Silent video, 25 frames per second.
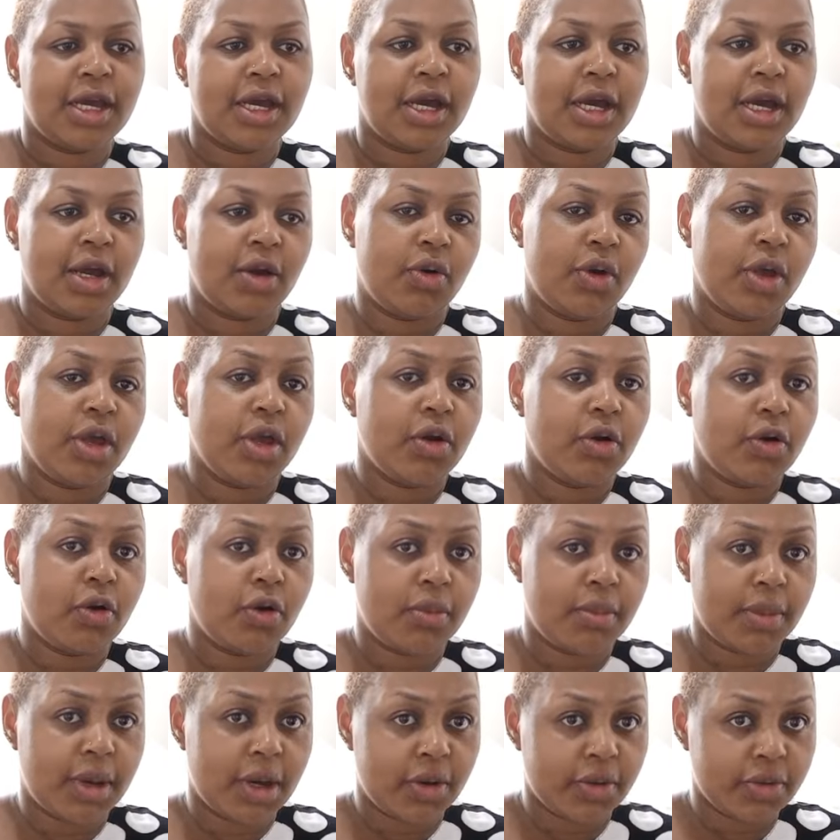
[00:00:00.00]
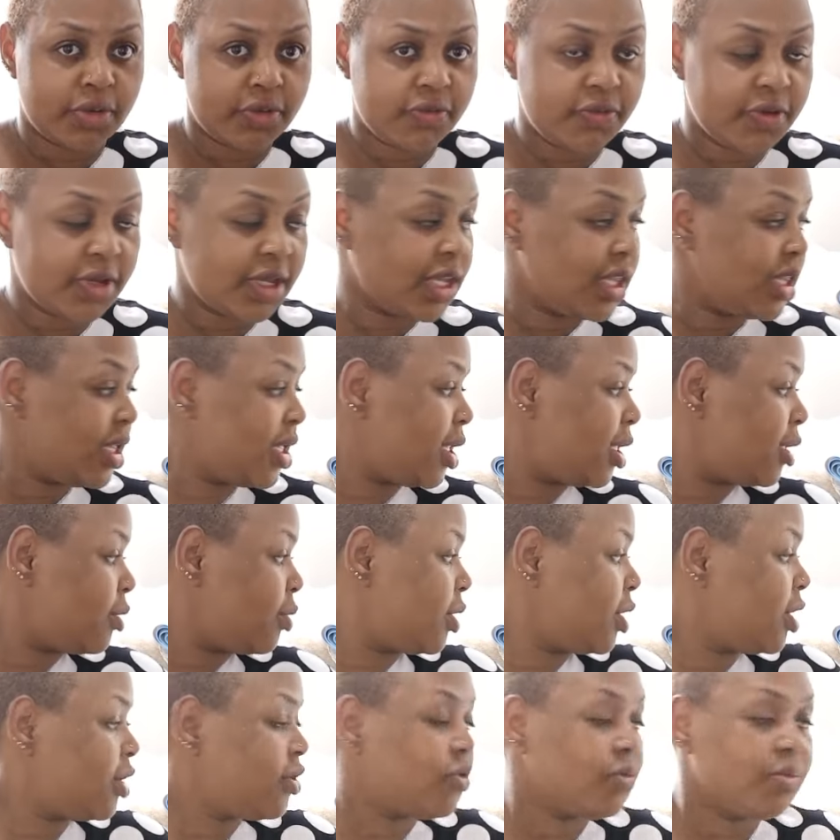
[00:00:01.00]
a going home outfit I just
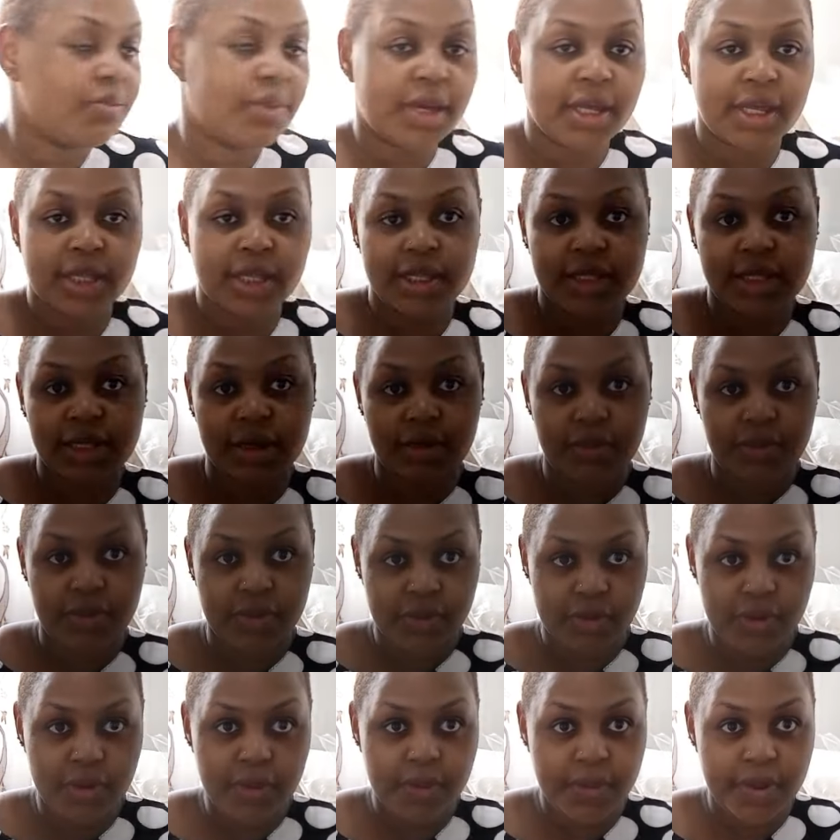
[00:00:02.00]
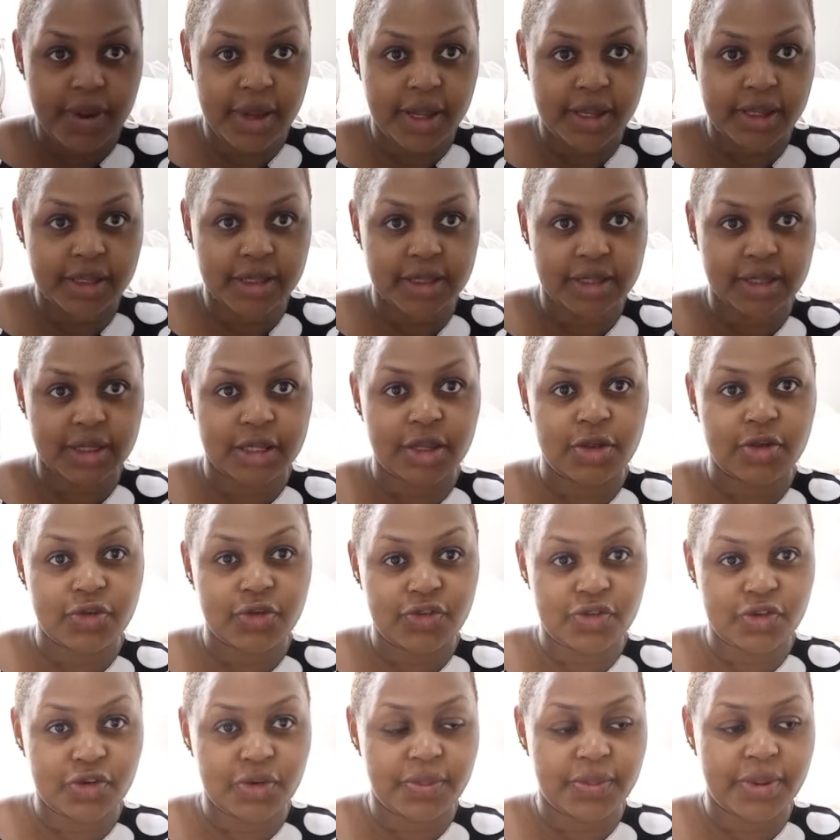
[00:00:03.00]
wanted to buy some rompers cute
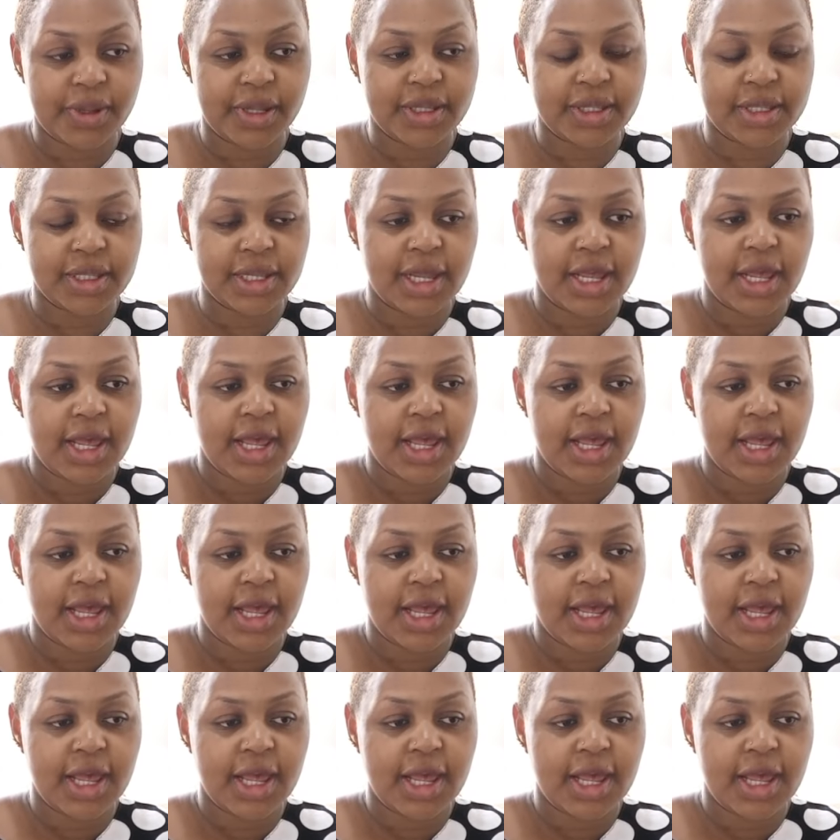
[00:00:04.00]
rompers